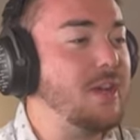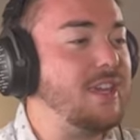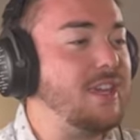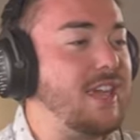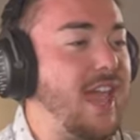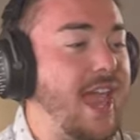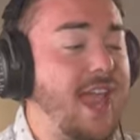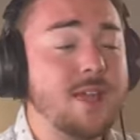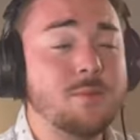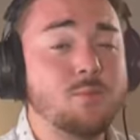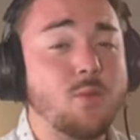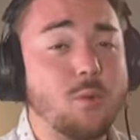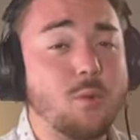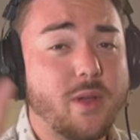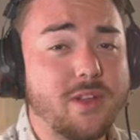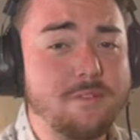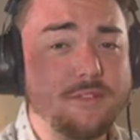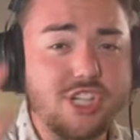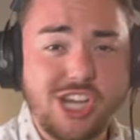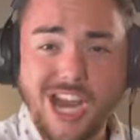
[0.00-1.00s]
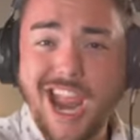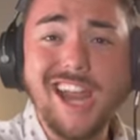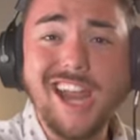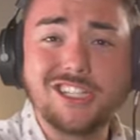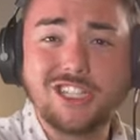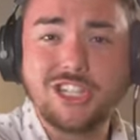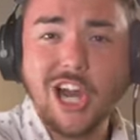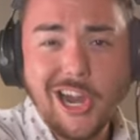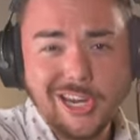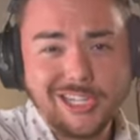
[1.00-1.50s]
a game where we've
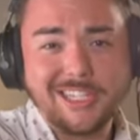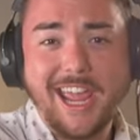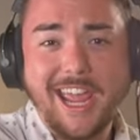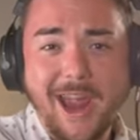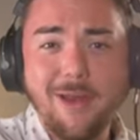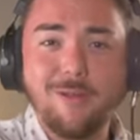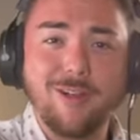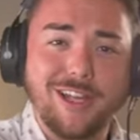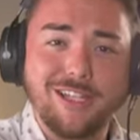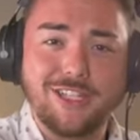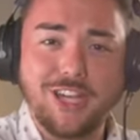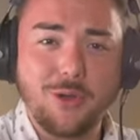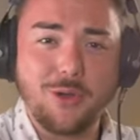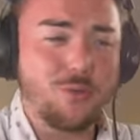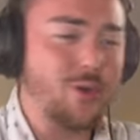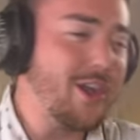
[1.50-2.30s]
changed our character.